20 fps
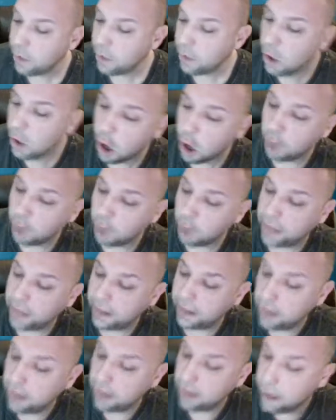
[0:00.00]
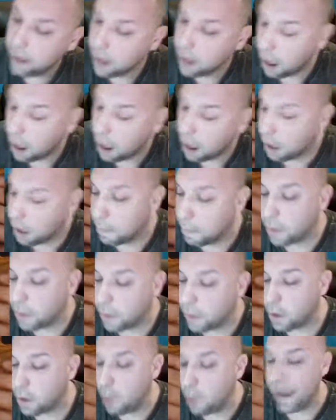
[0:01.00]
Home player. Both
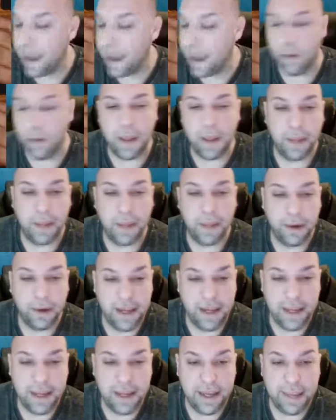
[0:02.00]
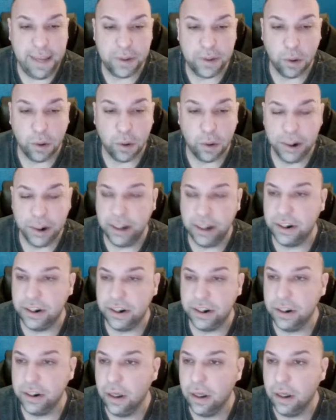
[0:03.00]
home and away player need to keep score sheets